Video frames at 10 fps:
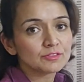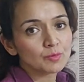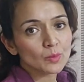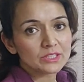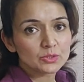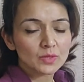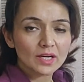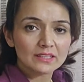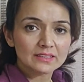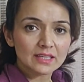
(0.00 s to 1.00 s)
is flowing through a
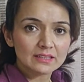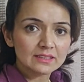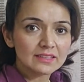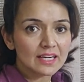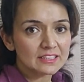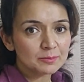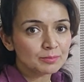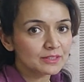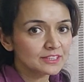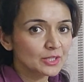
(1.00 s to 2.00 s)
conductor at a
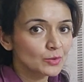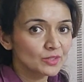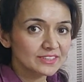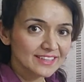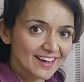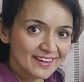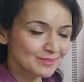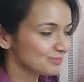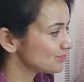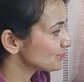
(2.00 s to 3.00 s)
particular time.